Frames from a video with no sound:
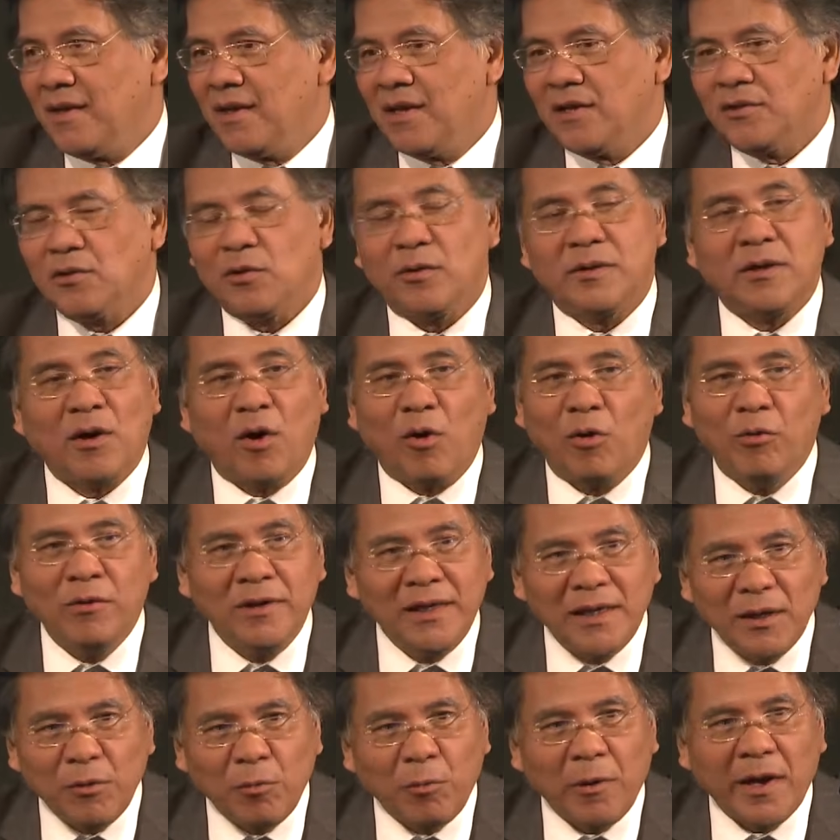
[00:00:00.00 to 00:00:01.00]
So the
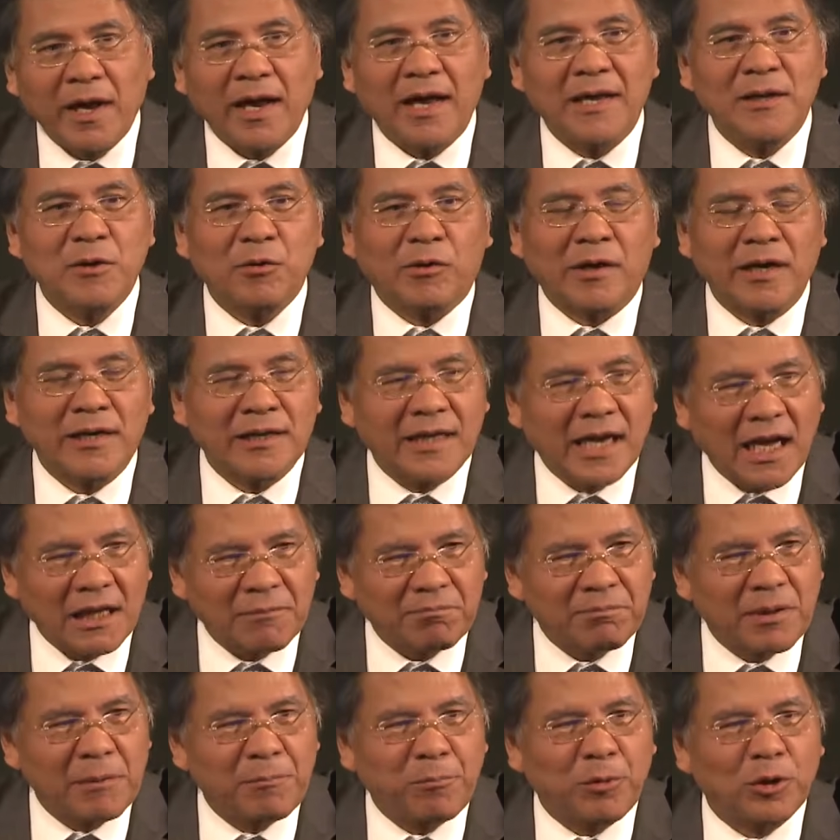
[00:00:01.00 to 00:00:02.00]
only way you can
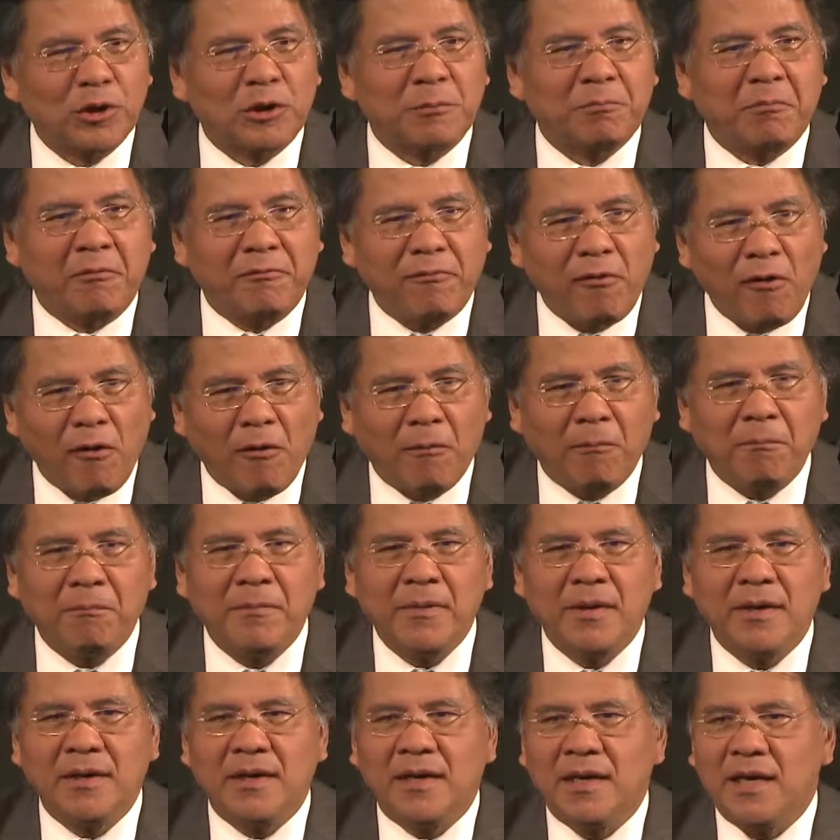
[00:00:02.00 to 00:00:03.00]
get people to perform
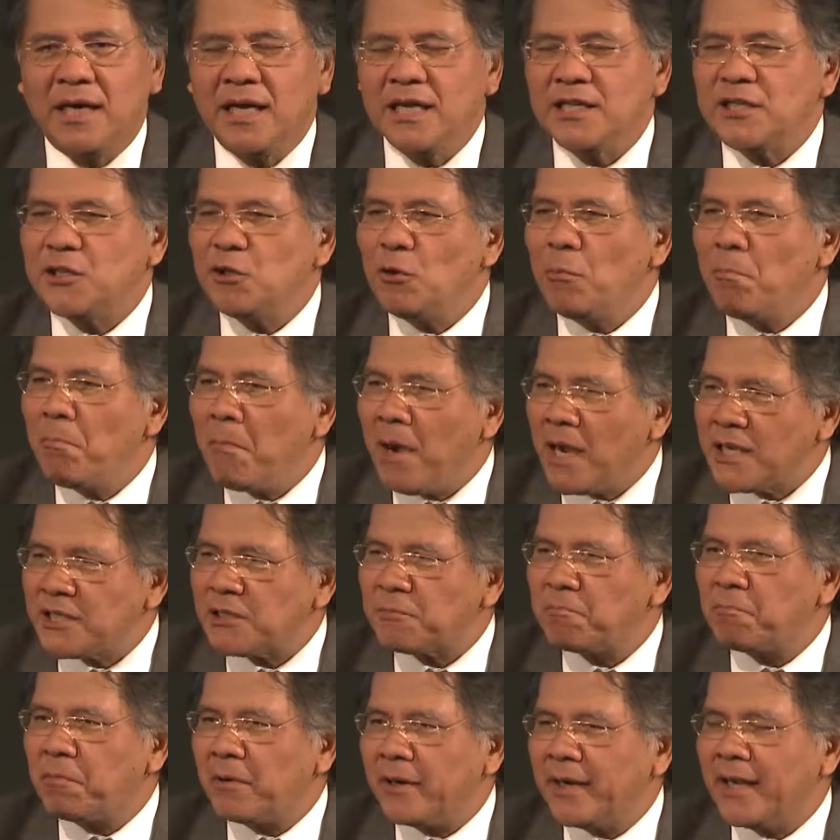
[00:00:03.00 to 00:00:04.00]
is you
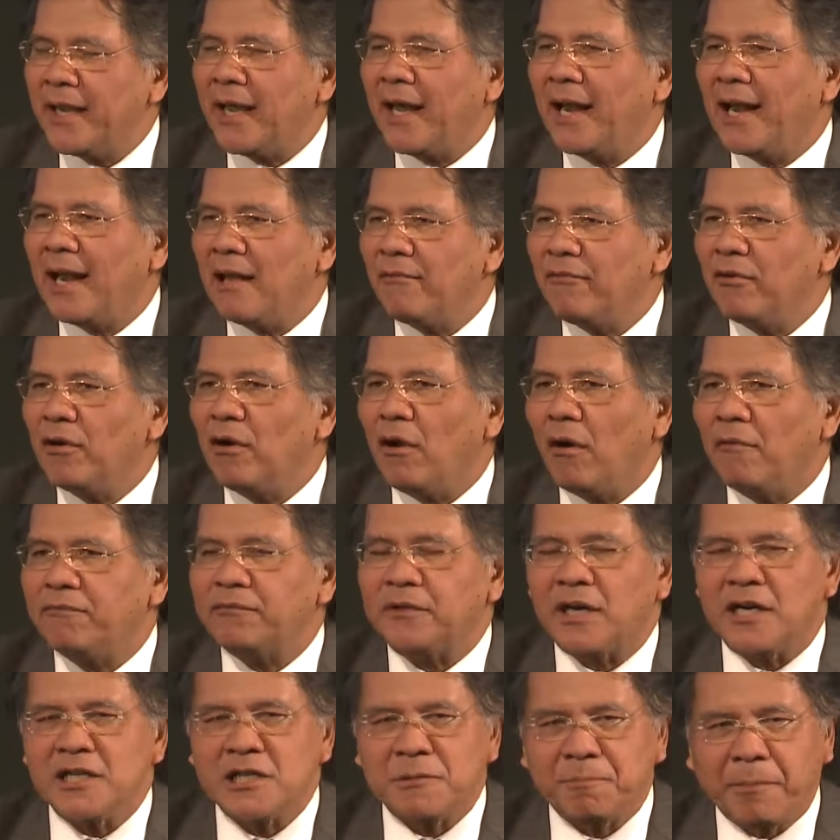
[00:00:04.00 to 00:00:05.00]
must bring a level of
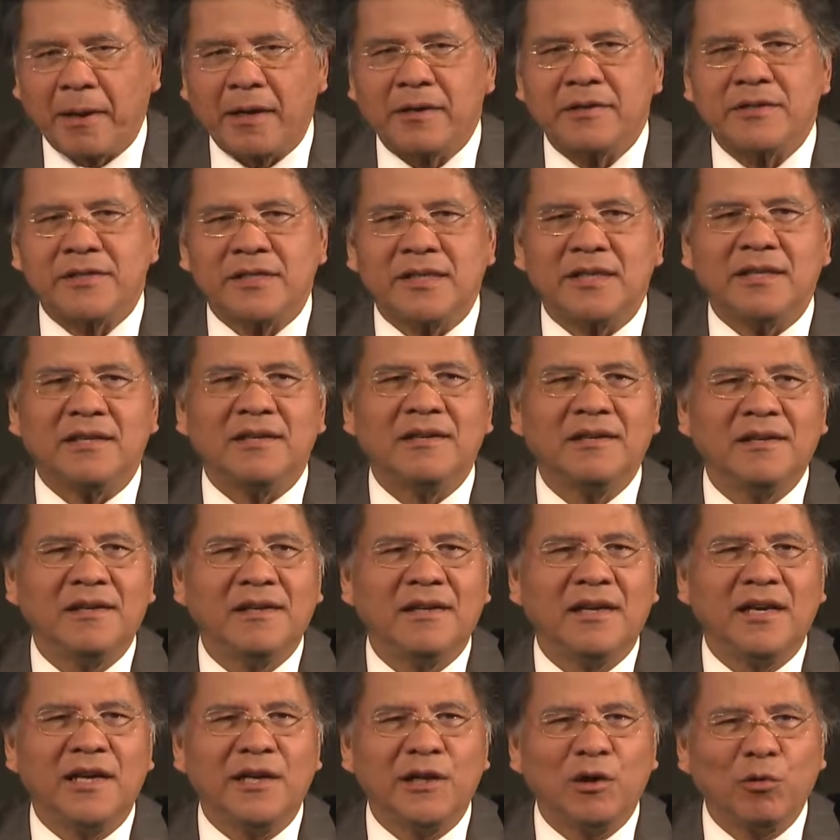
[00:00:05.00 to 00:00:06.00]
transparency
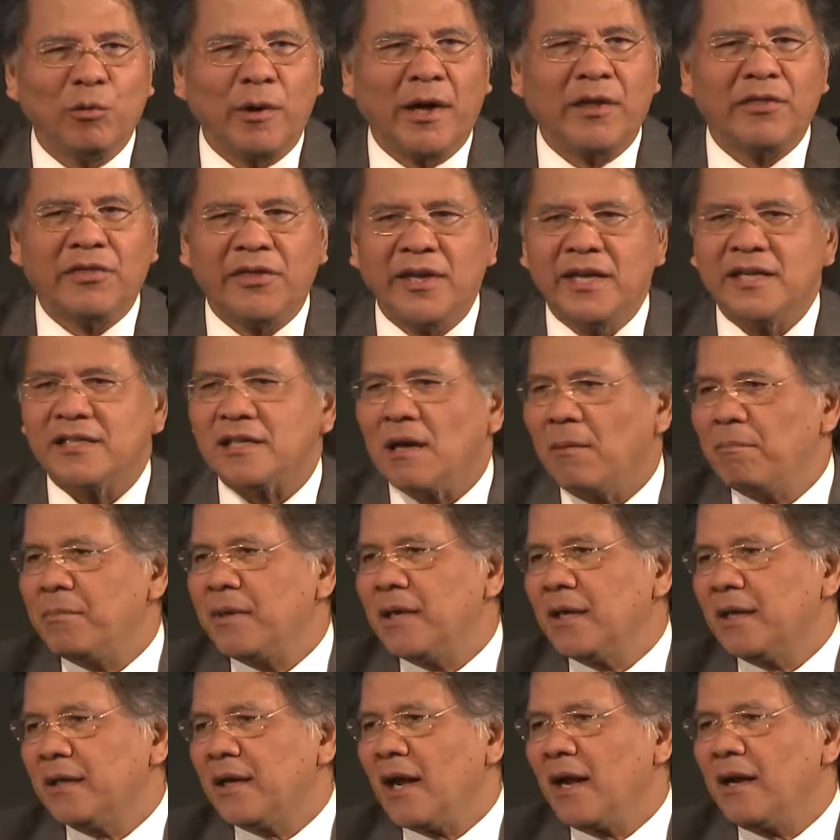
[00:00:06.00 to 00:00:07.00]
in the way things are
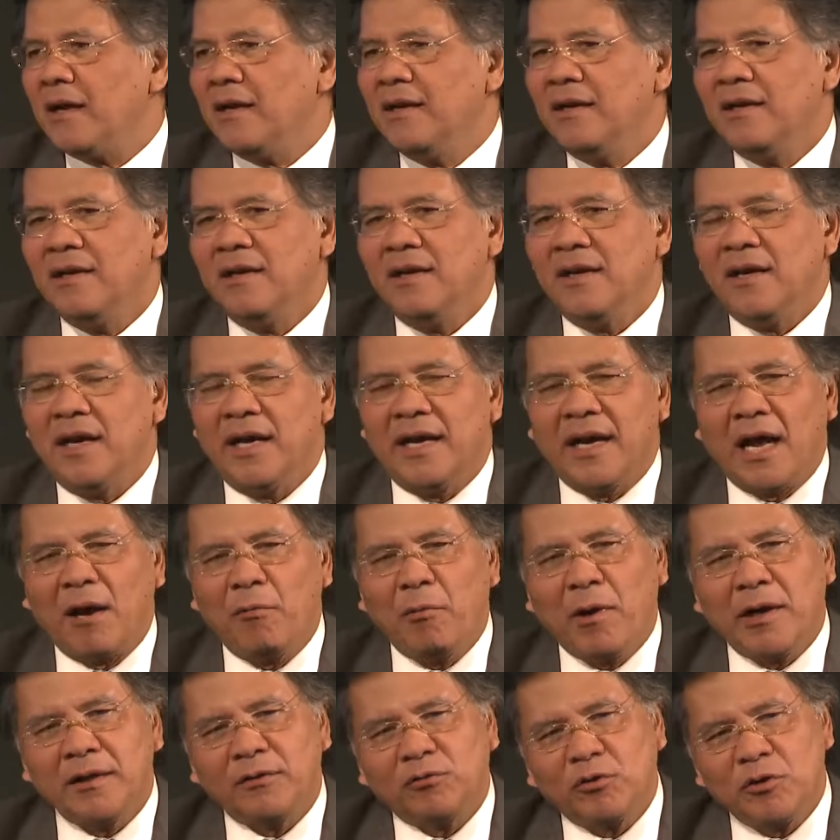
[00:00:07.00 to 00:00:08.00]
being done. And I
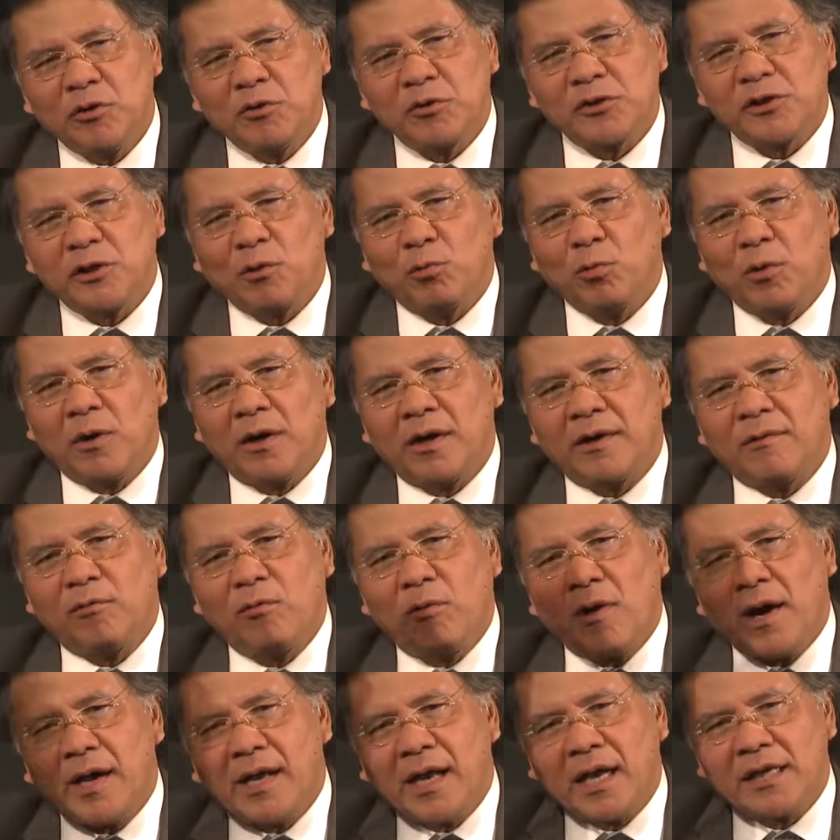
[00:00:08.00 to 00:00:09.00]
want to use the word,
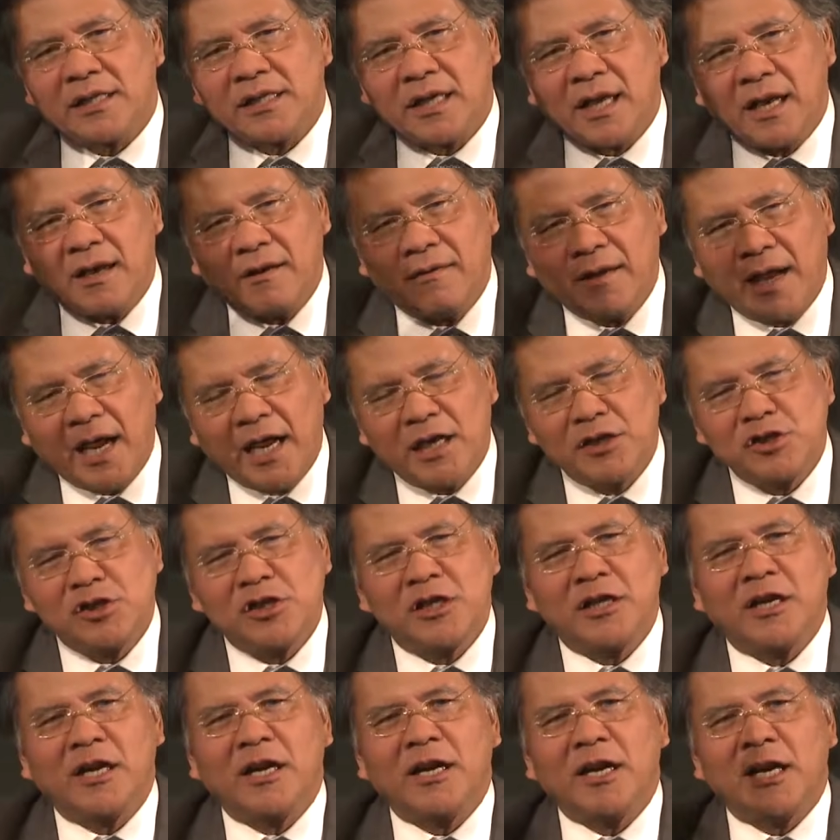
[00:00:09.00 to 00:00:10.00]
why I say
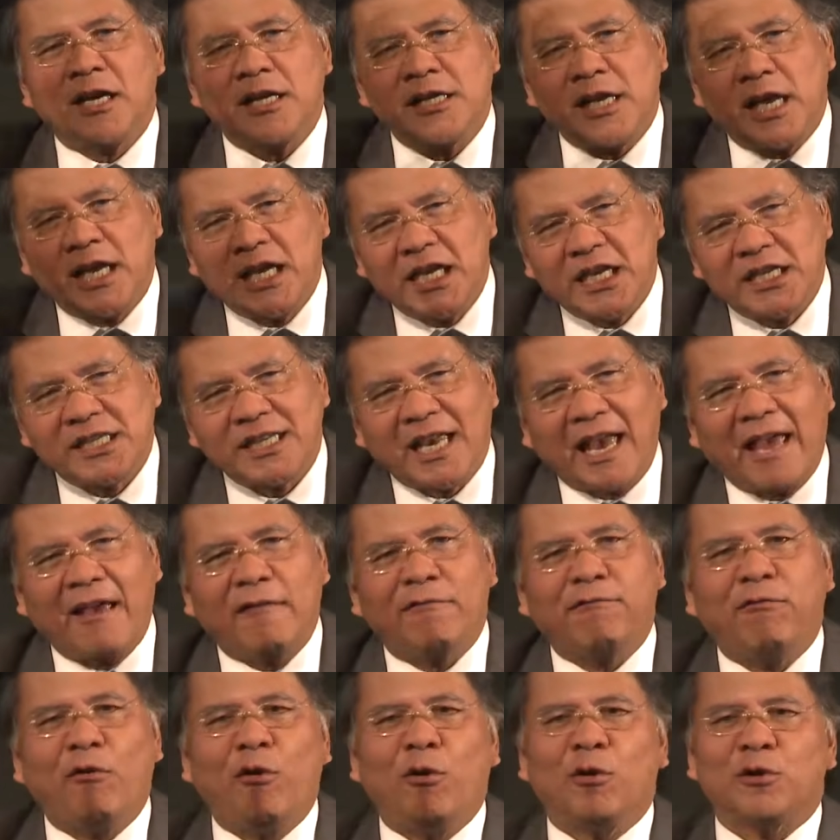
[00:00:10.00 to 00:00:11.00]
engineering is a
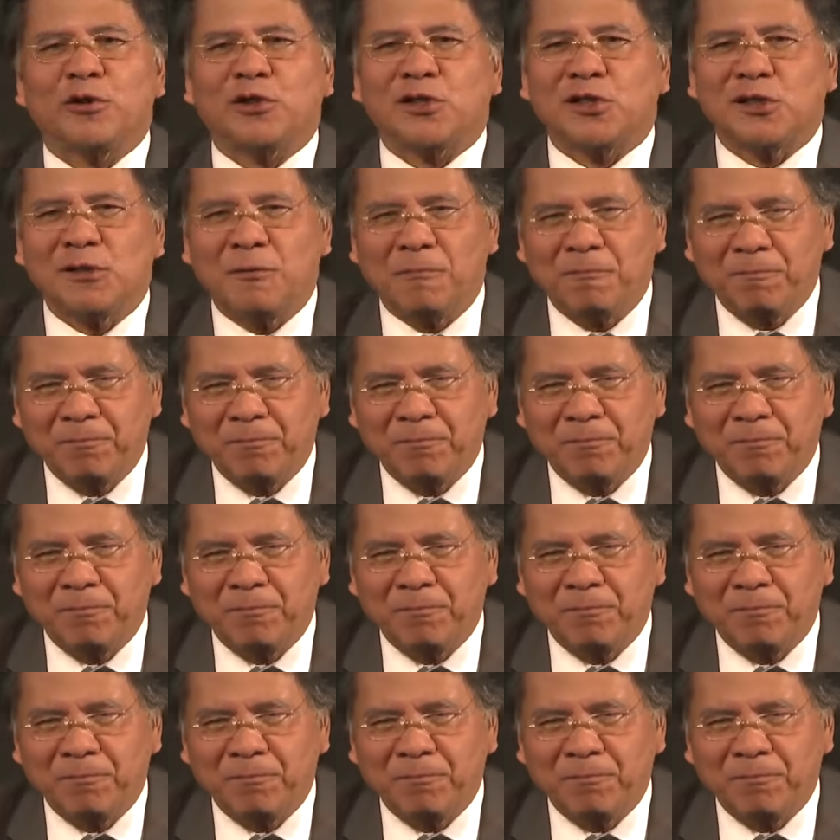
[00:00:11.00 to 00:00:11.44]
force.